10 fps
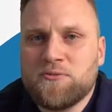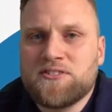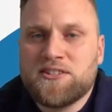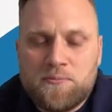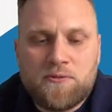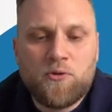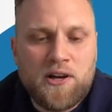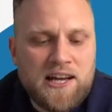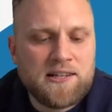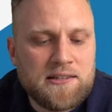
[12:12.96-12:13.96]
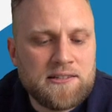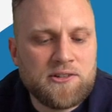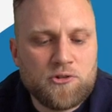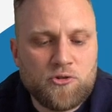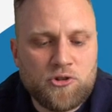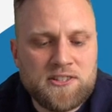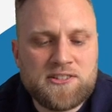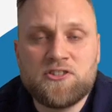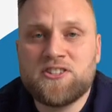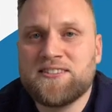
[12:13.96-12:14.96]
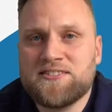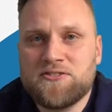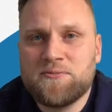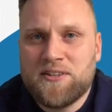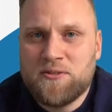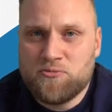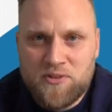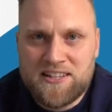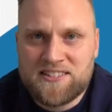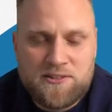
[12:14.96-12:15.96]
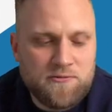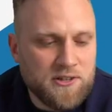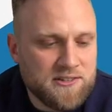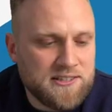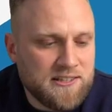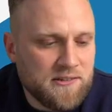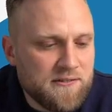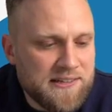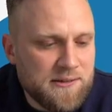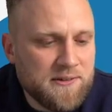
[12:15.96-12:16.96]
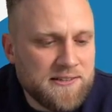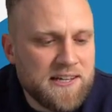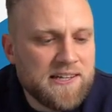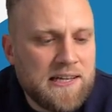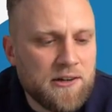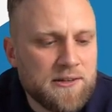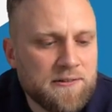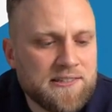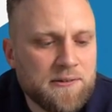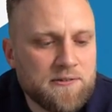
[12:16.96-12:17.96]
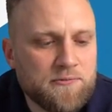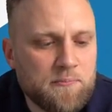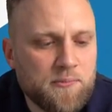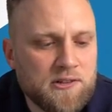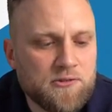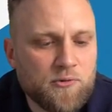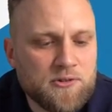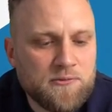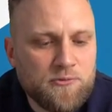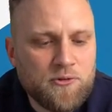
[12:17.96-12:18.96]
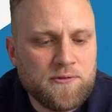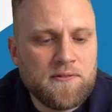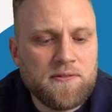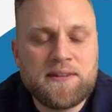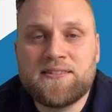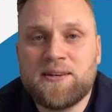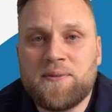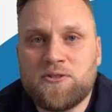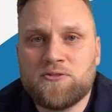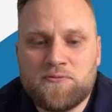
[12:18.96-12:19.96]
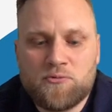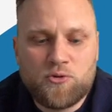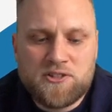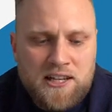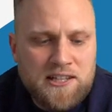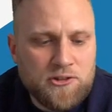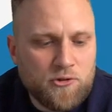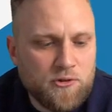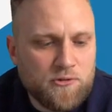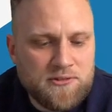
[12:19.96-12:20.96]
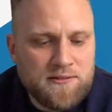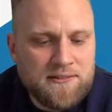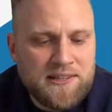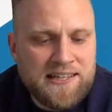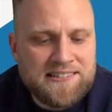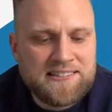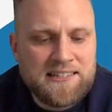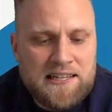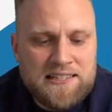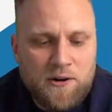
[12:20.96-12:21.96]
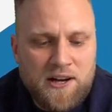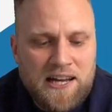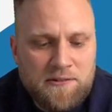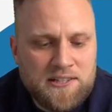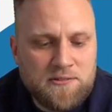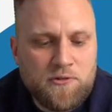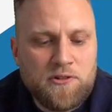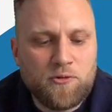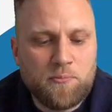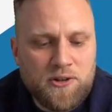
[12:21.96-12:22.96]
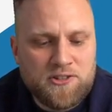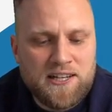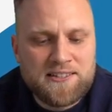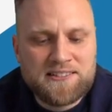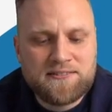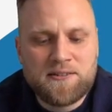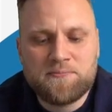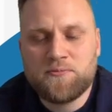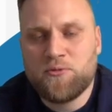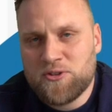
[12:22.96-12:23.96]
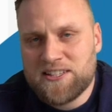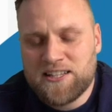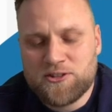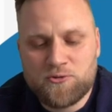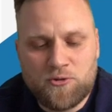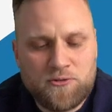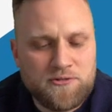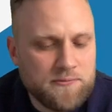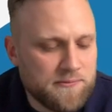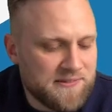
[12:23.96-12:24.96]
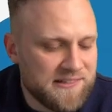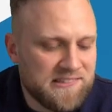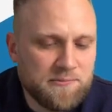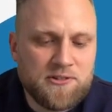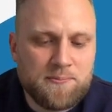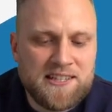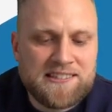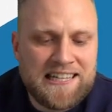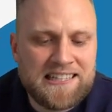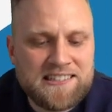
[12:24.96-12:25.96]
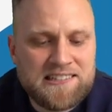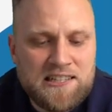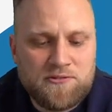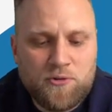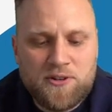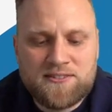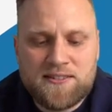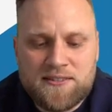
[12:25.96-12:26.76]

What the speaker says: receipt beforehand, it usually suggests it to me right at the front here. That means I now have a debit from March 24th. In the amount of 48 euros. And I see here now I have an invoice from March 19th for 48 euros. That seems to be exactly the invoice.